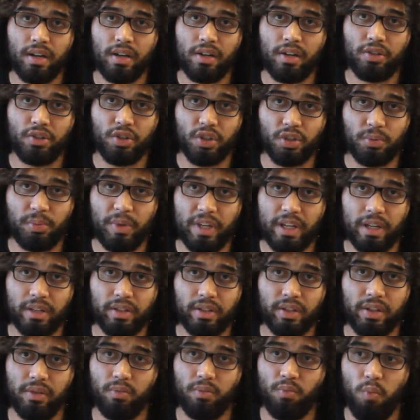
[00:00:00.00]
just
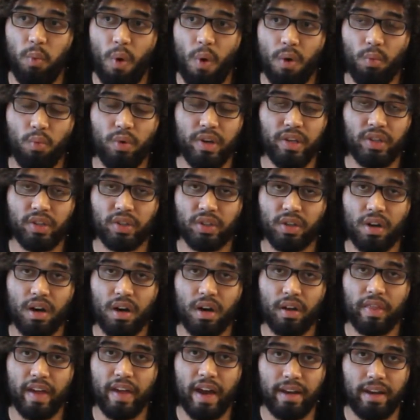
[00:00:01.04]
because what we
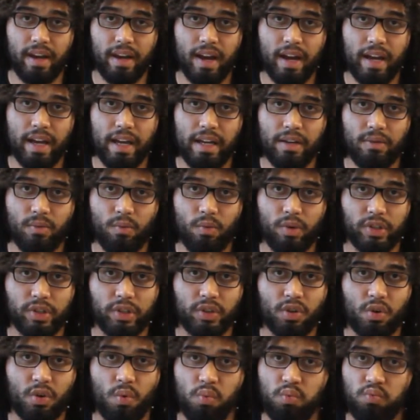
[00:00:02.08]
saw that night
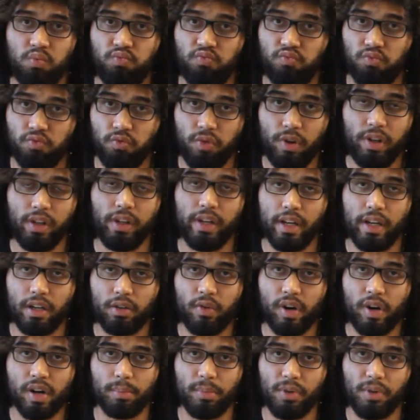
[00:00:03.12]
was really
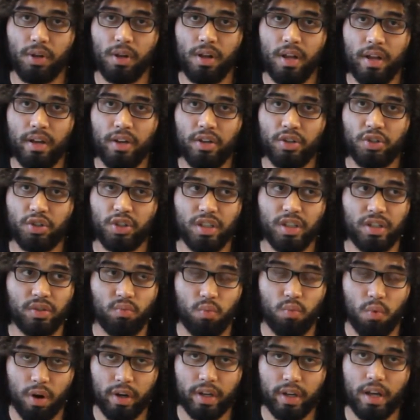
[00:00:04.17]
incredible. She's
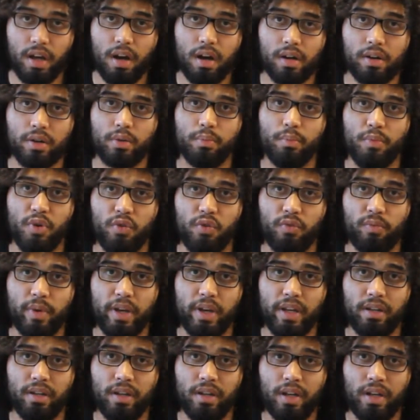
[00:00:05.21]
working on her
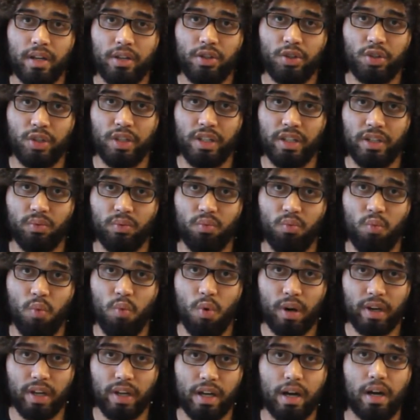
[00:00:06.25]
movement. She's
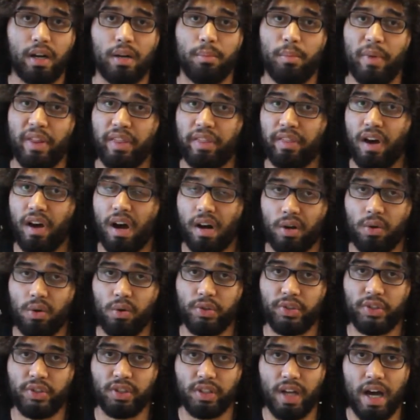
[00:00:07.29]
working on a methodical
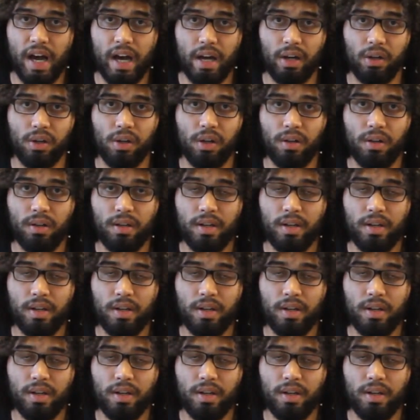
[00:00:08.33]
style.